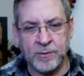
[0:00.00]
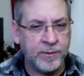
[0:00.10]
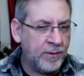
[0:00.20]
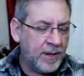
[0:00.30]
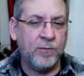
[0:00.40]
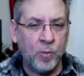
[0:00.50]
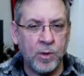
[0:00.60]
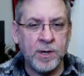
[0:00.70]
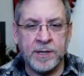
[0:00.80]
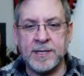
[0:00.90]
When you have
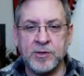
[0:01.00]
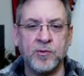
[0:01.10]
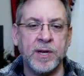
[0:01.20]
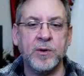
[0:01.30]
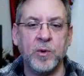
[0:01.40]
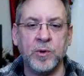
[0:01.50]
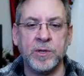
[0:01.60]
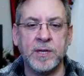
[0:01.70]
1, that's great. You hold it.